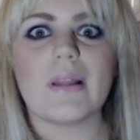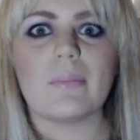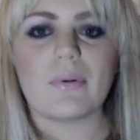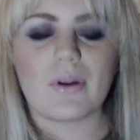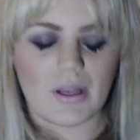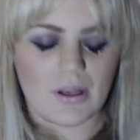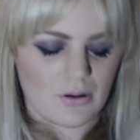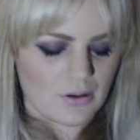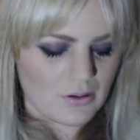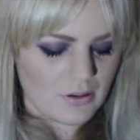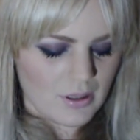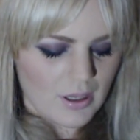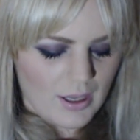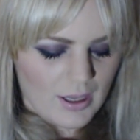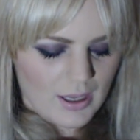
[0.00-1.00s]
me blubbering
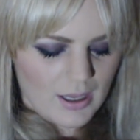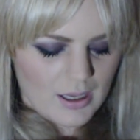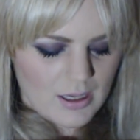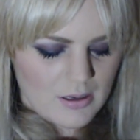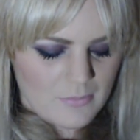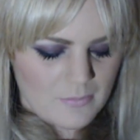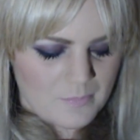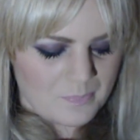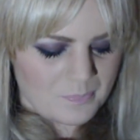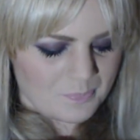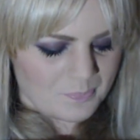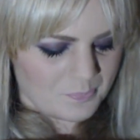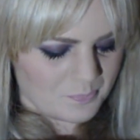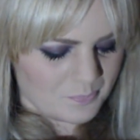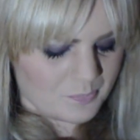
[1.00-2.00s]

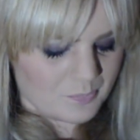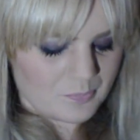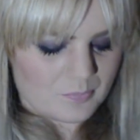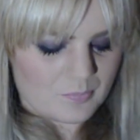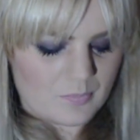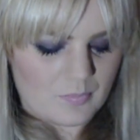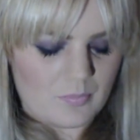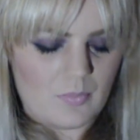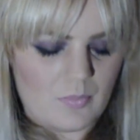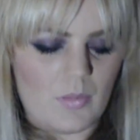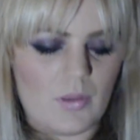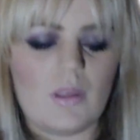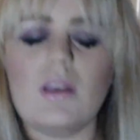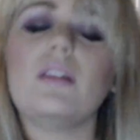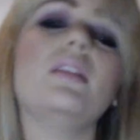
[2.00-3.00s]
on.
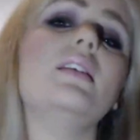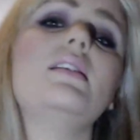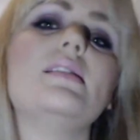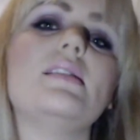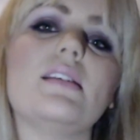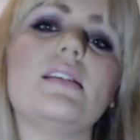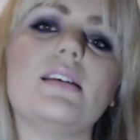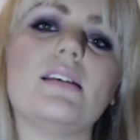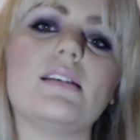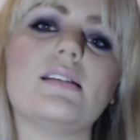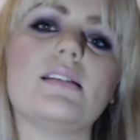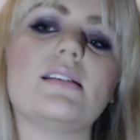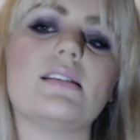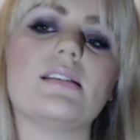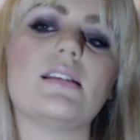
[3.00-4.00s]
This
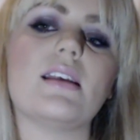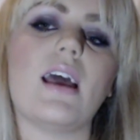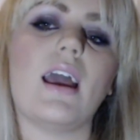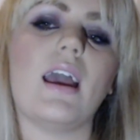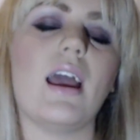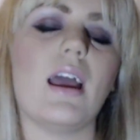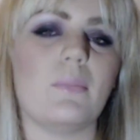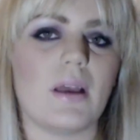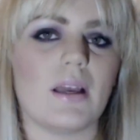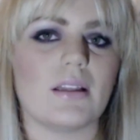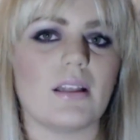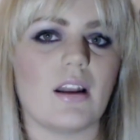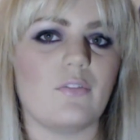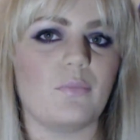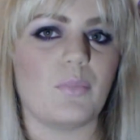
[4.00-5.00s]
is a
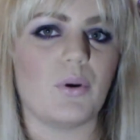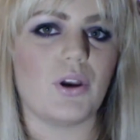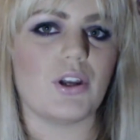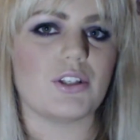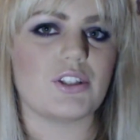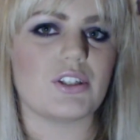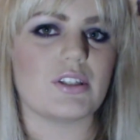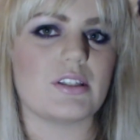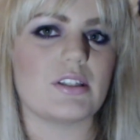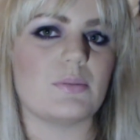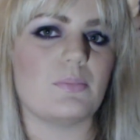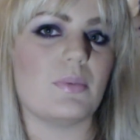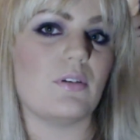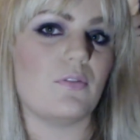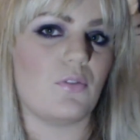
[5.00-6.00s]
handbag that I've
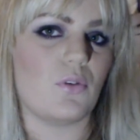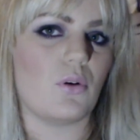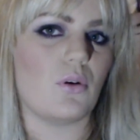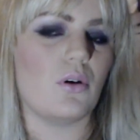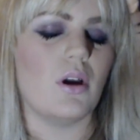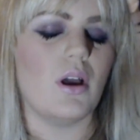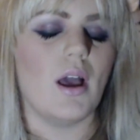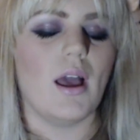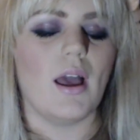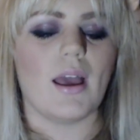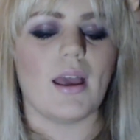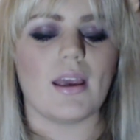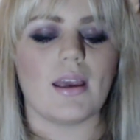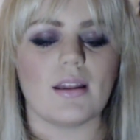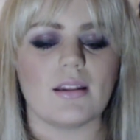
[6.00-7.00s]
purchased before
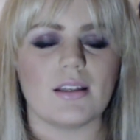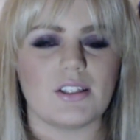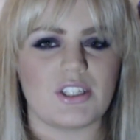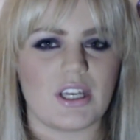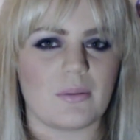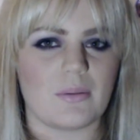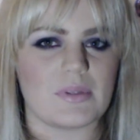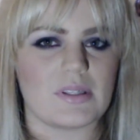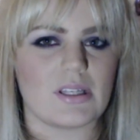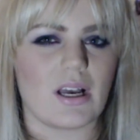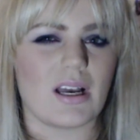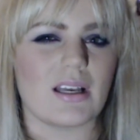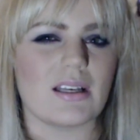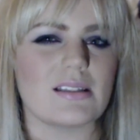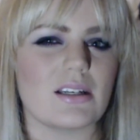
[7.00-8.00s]
in the GM
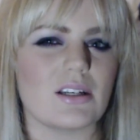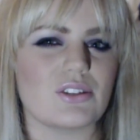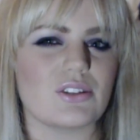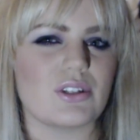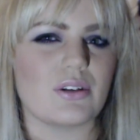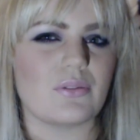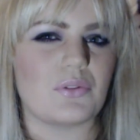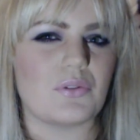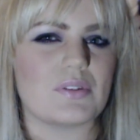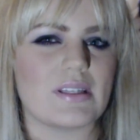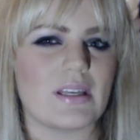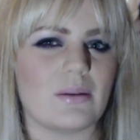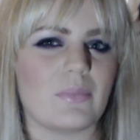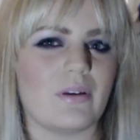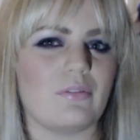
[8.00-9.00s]
size, and I don't know if
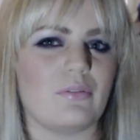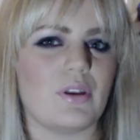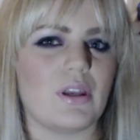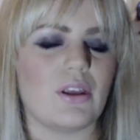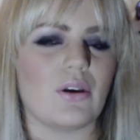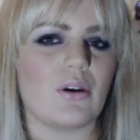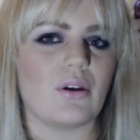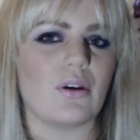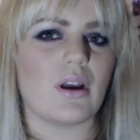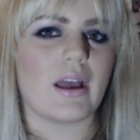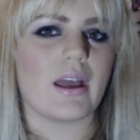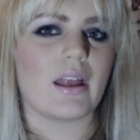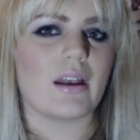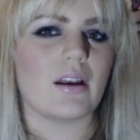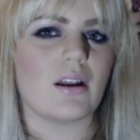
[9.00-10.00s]
you've seen my
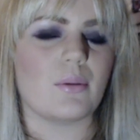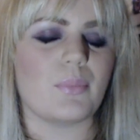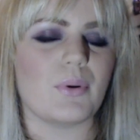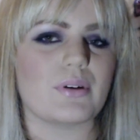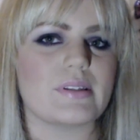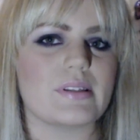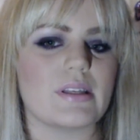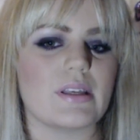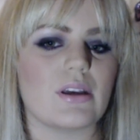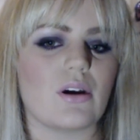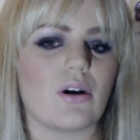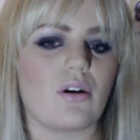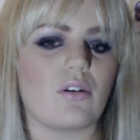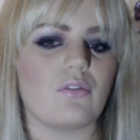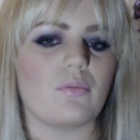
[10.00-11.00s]
video. I had an
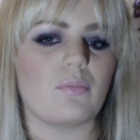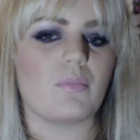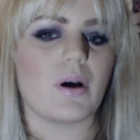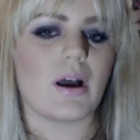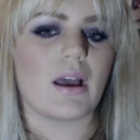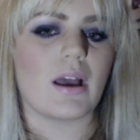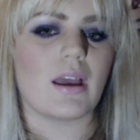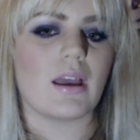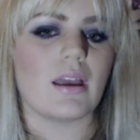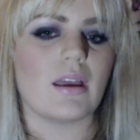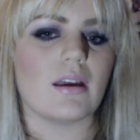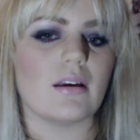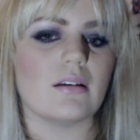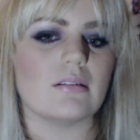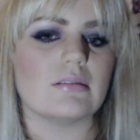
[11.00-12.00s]
unboxing of
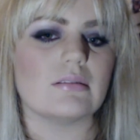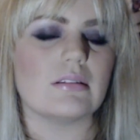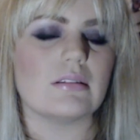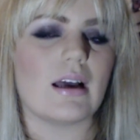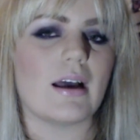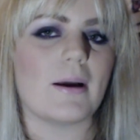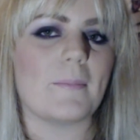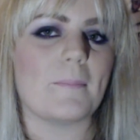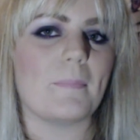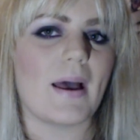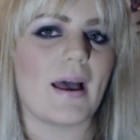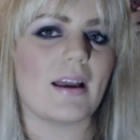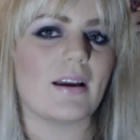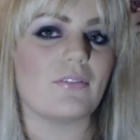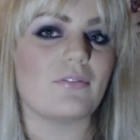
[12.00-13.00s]
my
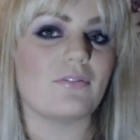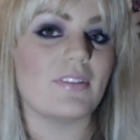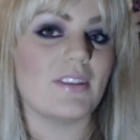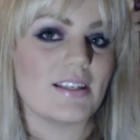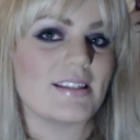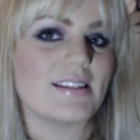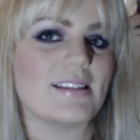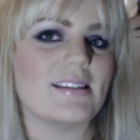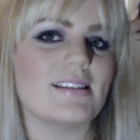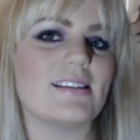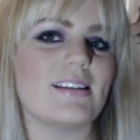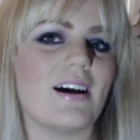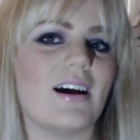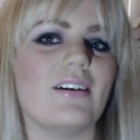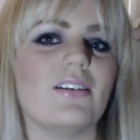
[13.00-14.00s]
bag of this
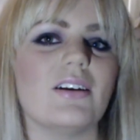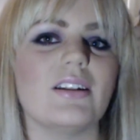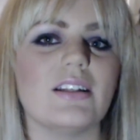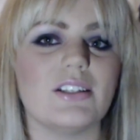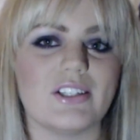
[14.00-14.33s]
style